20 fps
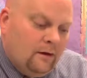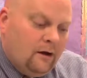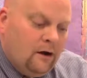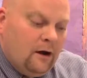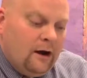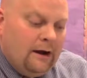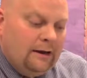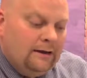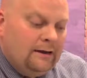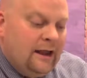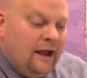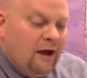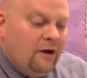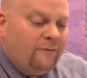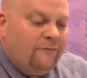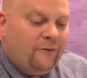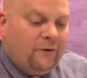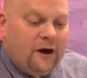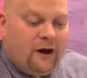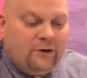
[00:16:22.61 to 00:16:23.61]
All right,
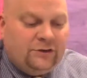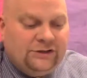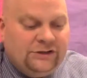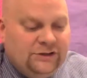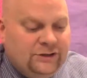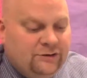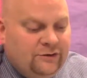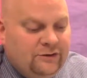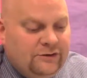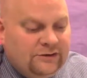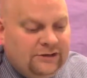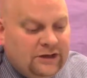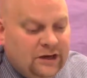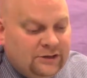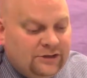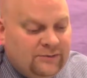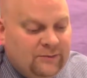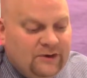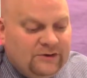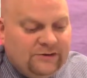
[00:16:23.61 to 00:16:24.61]
now for our students,
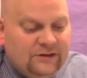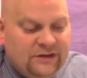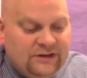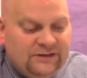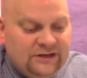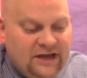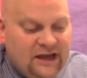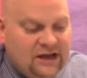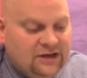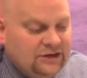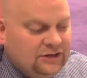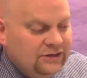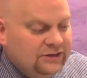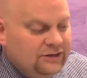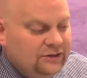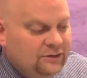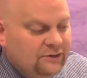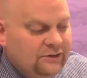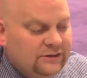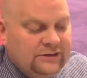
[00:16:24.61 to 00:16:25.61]
our special education
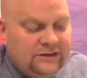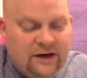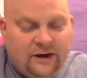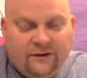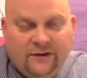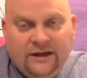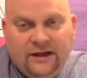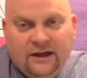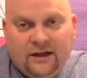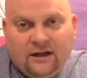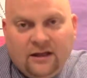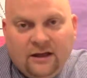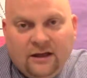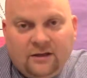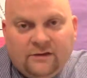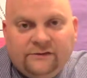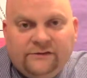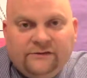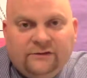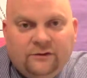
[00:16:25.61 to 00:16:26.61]
students and our EL
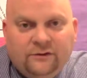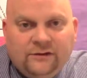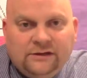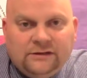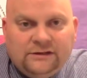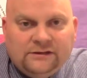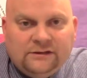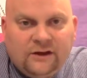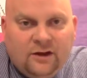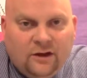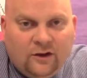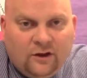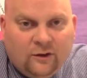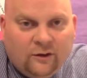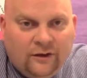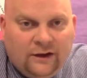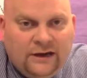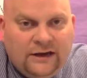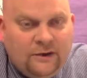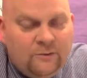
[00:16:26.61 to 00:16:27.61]
level students,
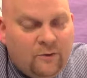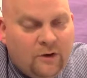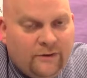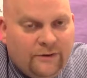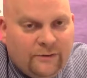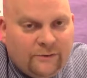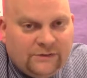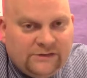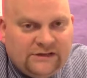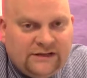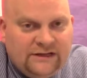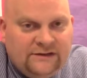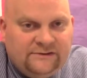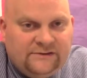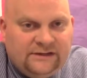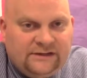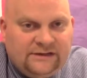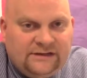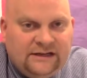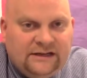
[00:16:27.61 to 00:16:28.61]
or anyone that
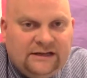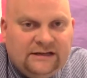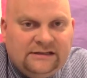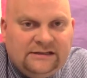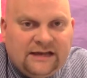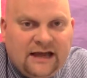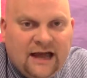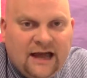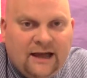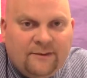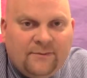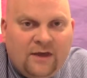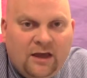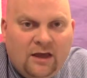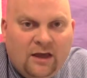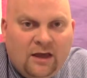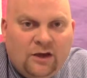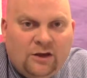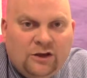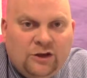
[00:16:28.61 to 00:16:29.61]
receives extended time,
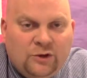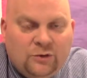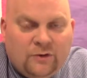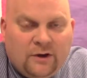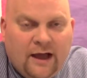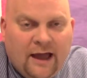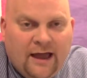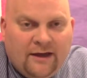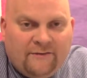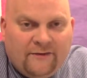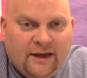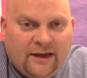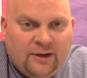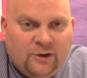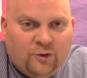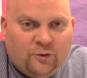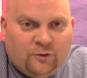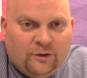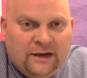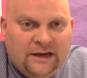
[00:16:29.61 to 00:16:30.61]
you will have a
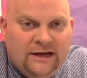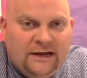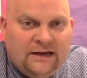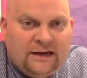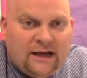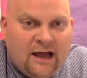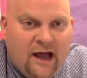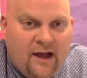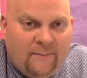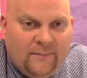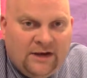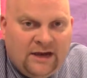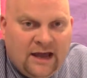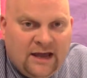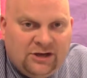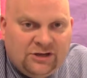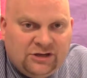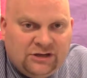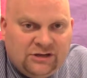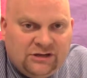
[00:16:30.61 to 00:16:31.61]
green
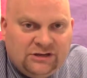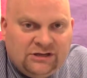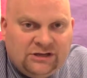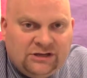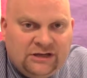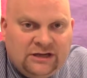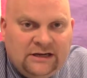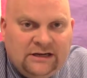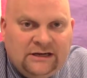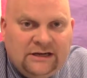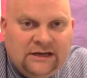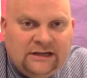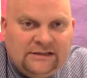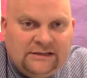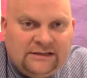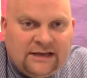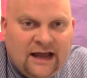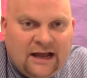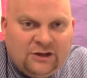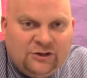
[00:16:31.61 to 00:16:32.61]
accommodation sheet
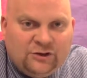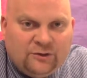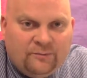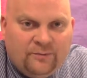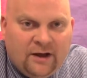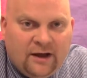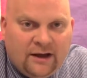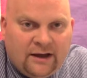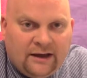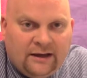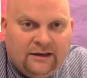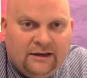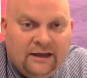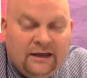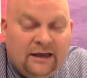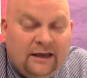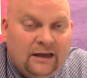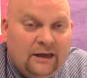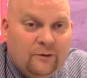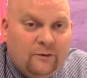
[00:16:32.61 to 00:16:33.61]
inside your bucket.
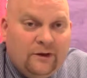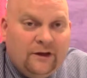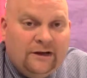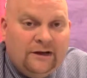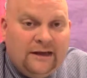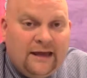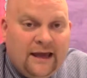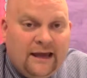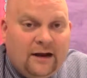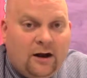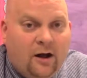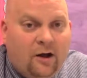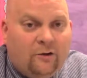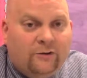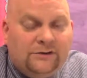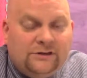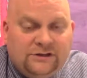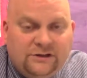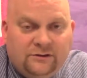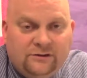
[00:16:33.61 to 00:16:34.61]
It will indicate
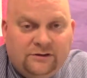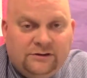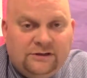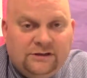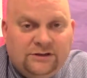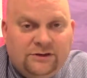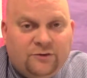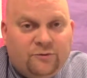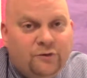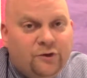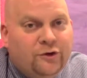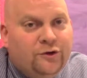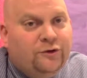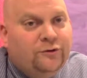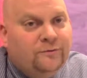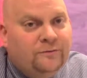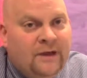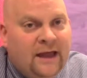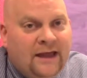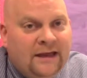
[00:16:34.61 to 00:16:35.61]
all the students in your
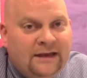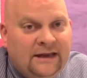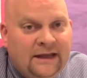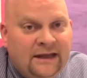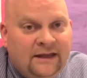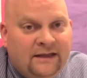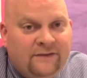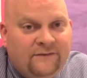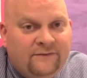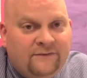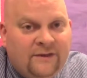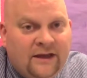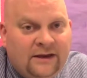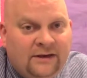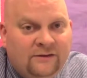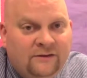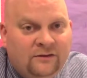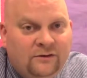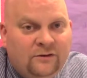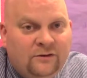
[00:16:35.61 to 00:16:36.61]
room and if
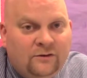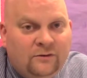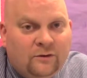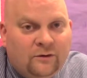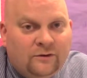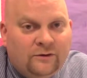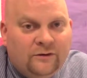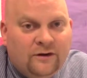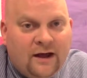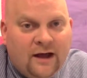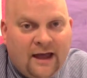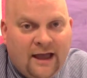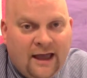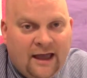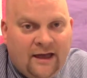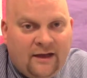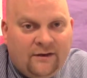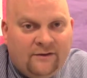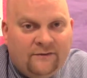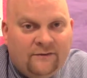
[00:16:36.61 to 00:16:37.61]
they do or do not
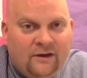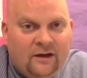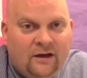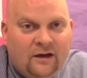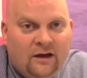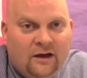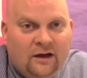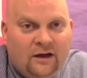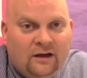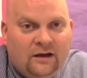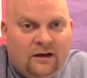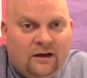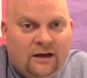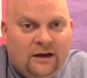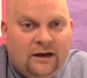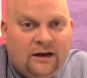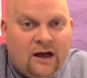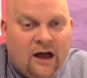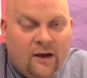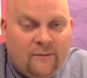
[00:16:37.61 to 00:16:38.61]
have
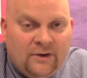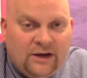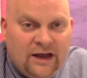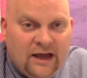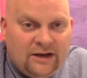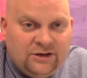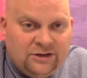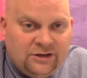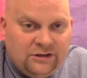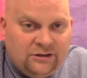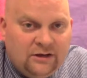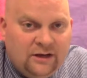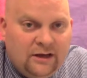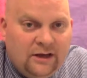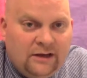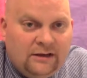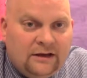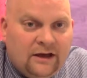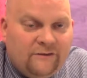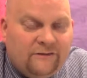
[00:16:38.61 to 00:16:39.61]
an accommodation.
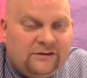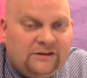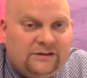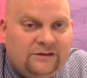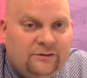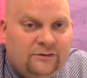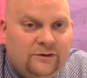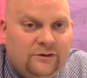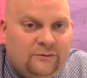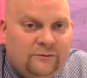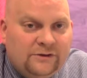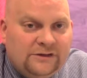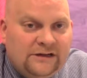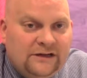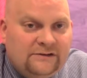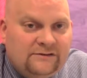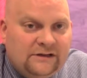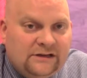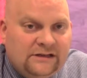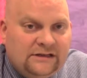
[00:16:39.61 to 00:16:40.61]
Now, if a student
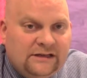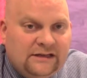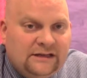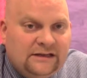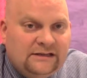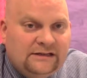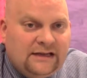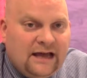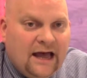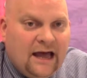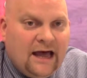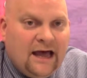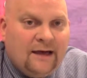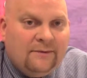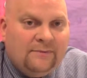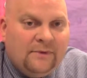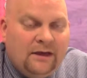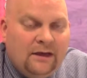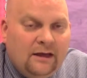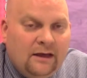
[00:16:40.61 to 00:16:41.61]
receives extended
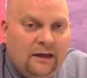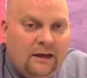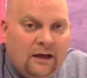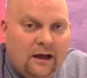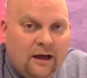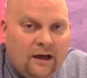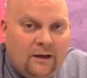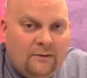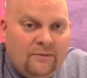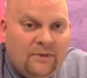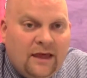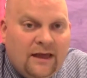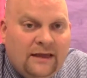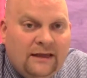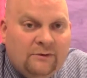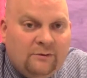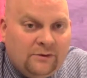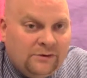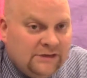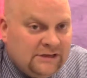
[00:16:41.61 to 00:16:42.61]
time,
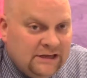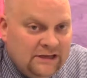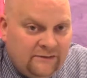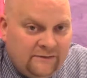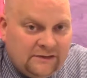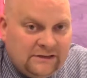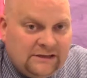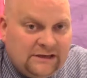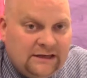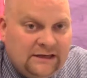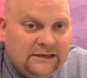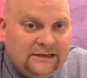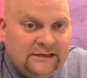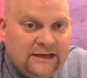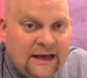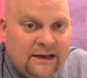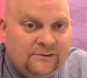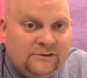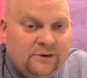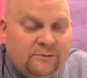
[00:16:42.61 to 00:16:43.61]
they receive extended
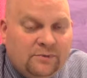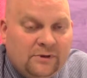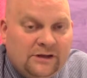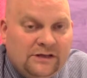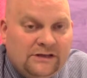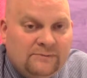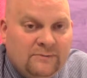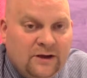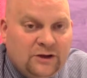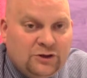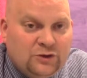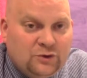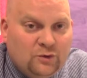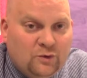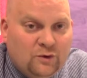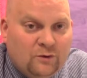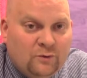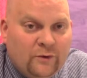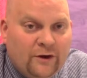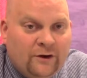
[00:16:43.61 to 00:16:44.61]
time, so please make
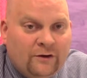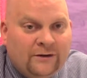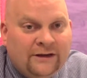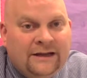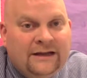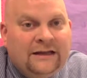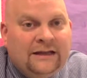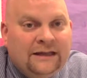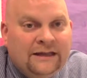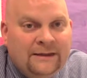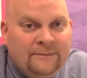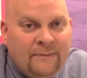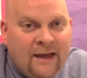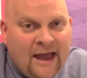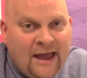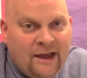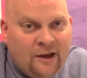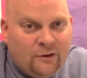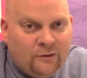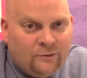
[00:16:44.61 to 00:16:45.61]
sure we are legally
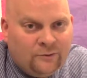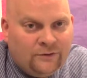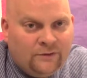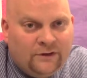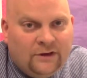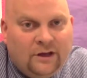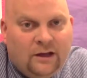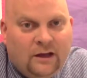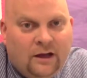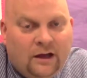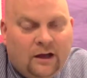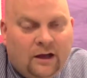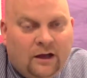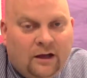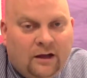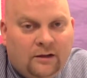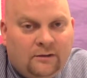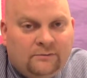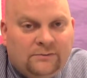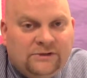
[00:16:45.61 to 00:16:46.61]
bound
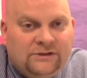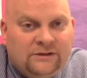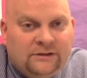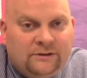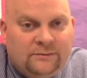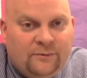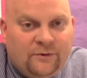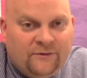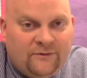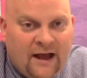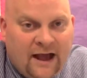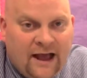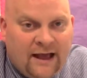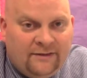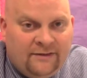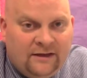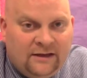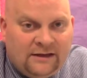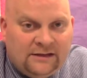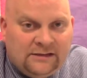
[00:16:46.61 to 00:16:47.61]
to
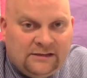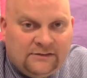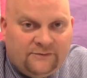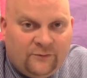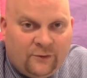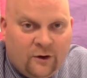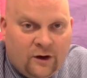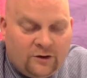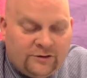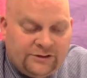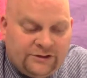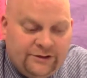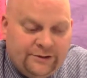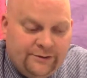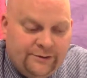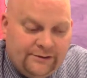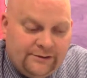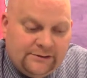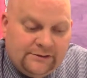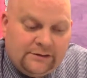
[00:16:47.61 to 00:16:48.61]
provide this for our
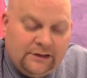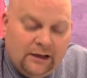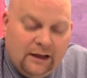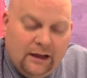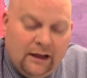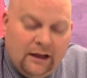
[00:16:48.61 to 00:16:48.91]
students.